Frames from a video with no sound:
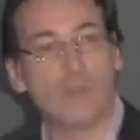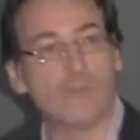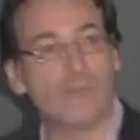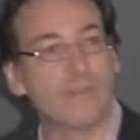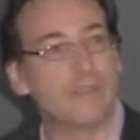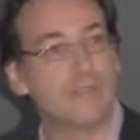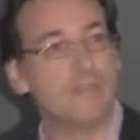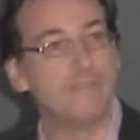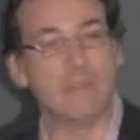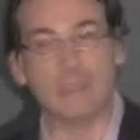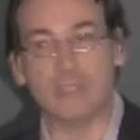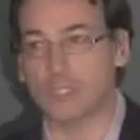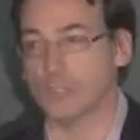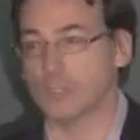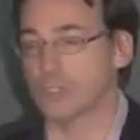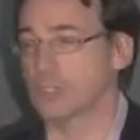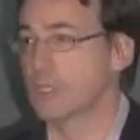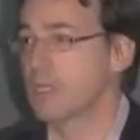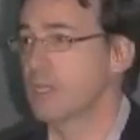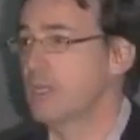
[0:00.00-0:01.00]
So this is one of
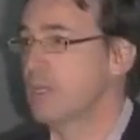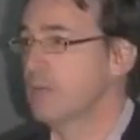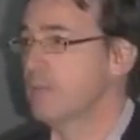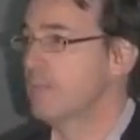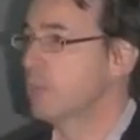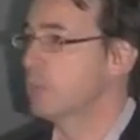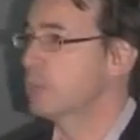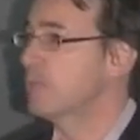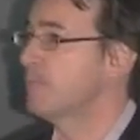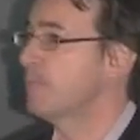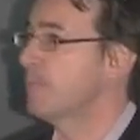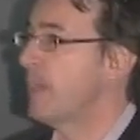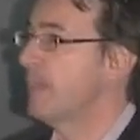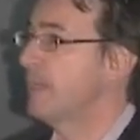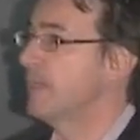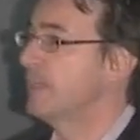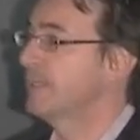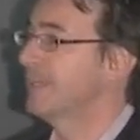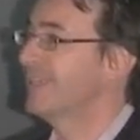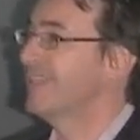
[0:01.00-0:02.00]
the dimensions.
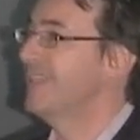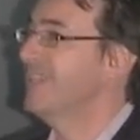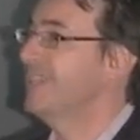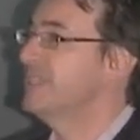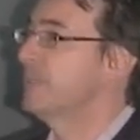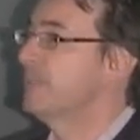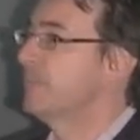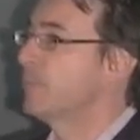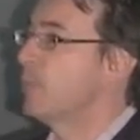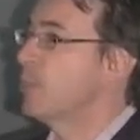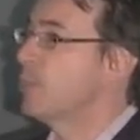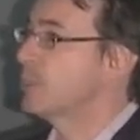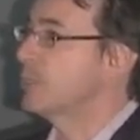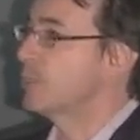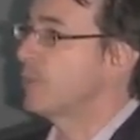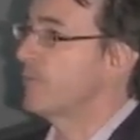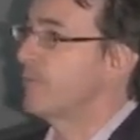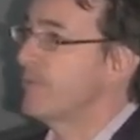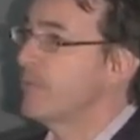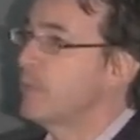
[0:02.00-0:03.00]
Motion planning
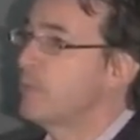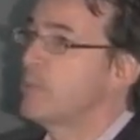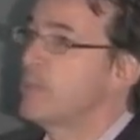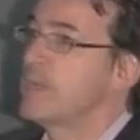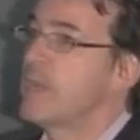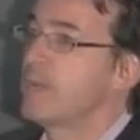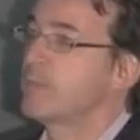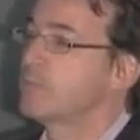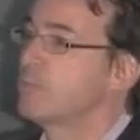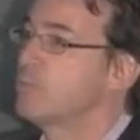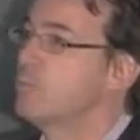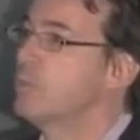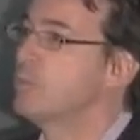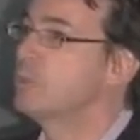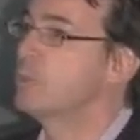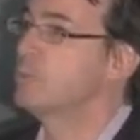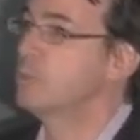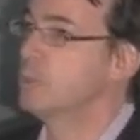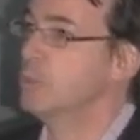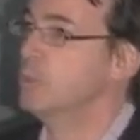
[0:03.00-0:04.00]
is the process of
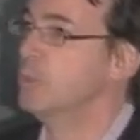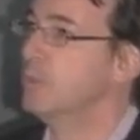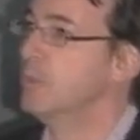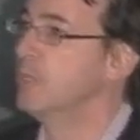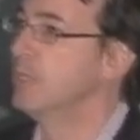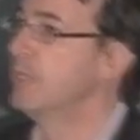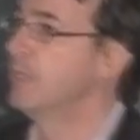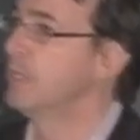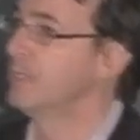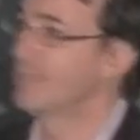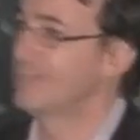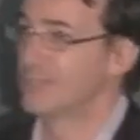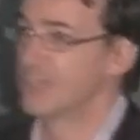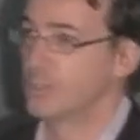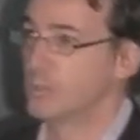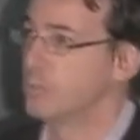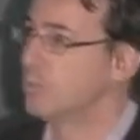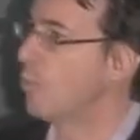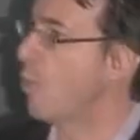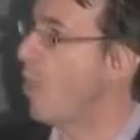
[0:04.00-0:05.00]
figuring out what to do
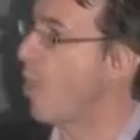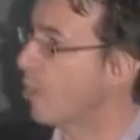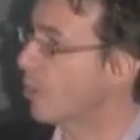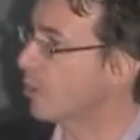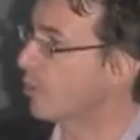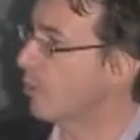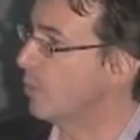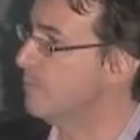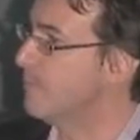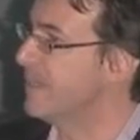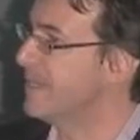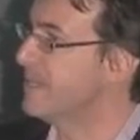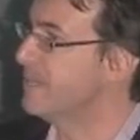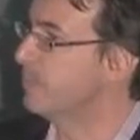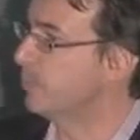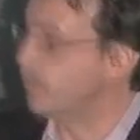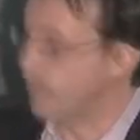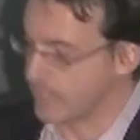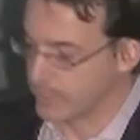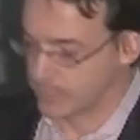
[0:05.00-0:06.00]
to
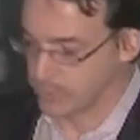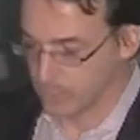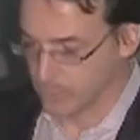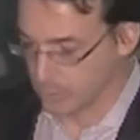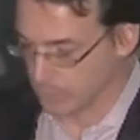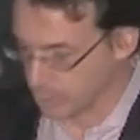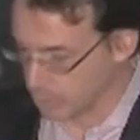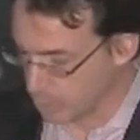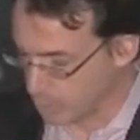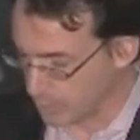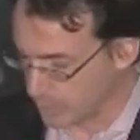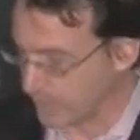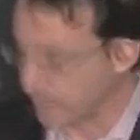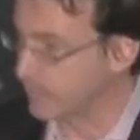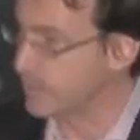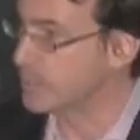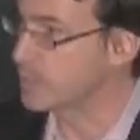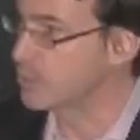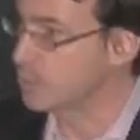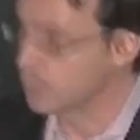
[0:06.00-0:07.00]
walk or manipulate
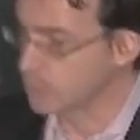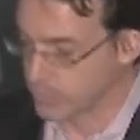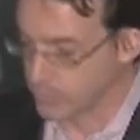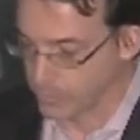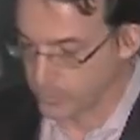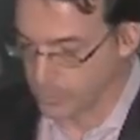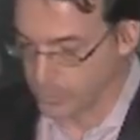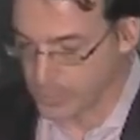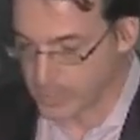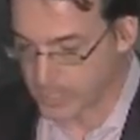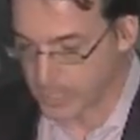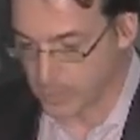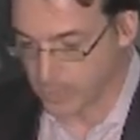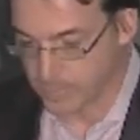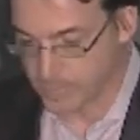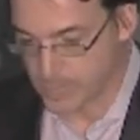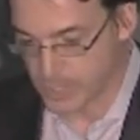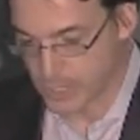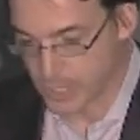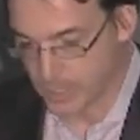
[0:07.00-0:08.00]
or do whatever is
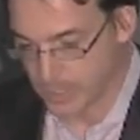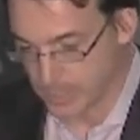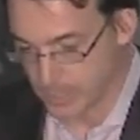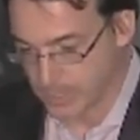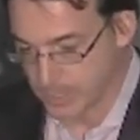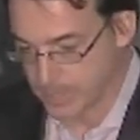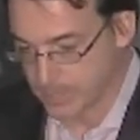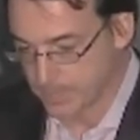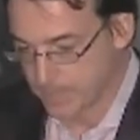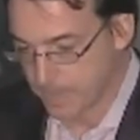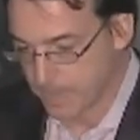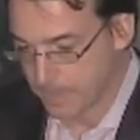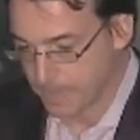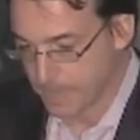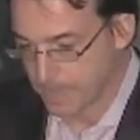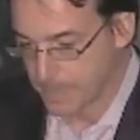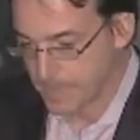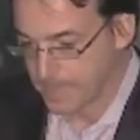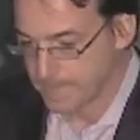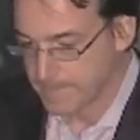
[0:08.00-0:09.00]
useful for these kind of
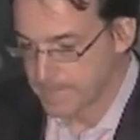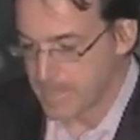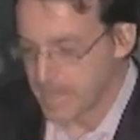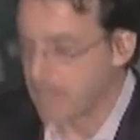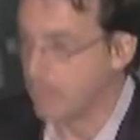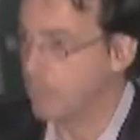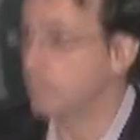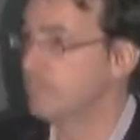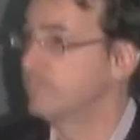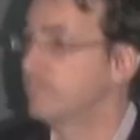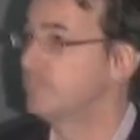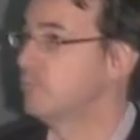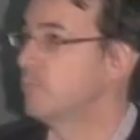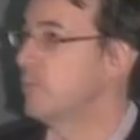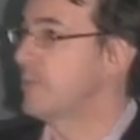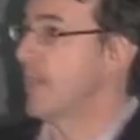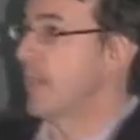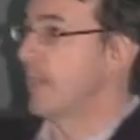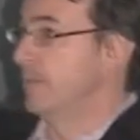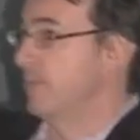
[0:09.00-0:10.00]
machines.
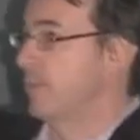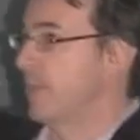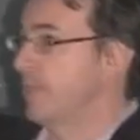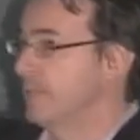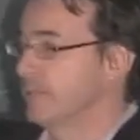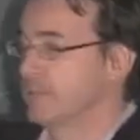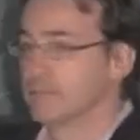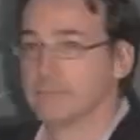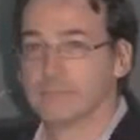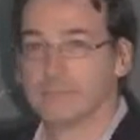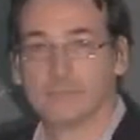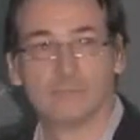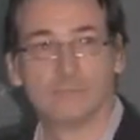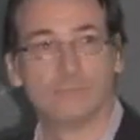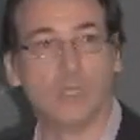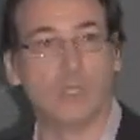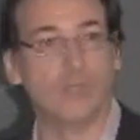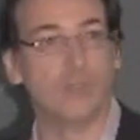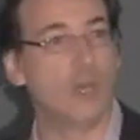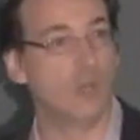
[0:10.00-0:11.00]
Now, we're done,
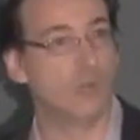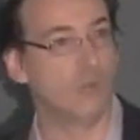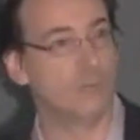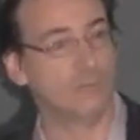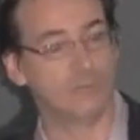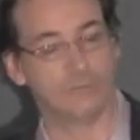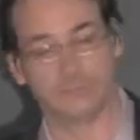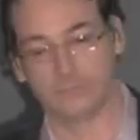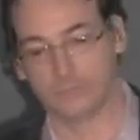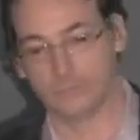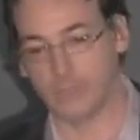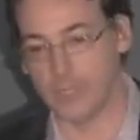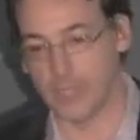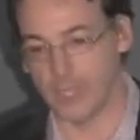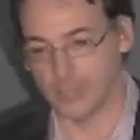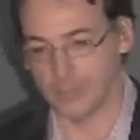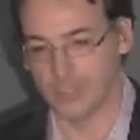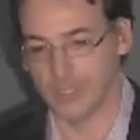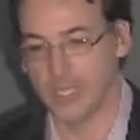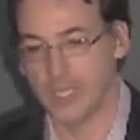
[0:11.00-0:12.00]
right? Well, no,
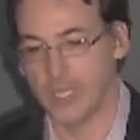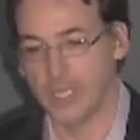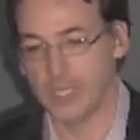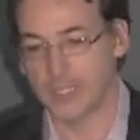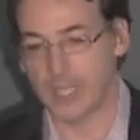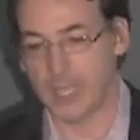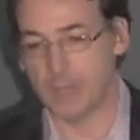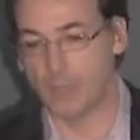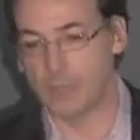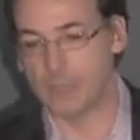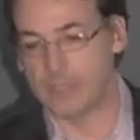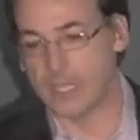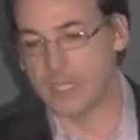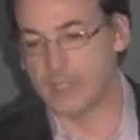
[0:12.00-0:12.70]
we're not.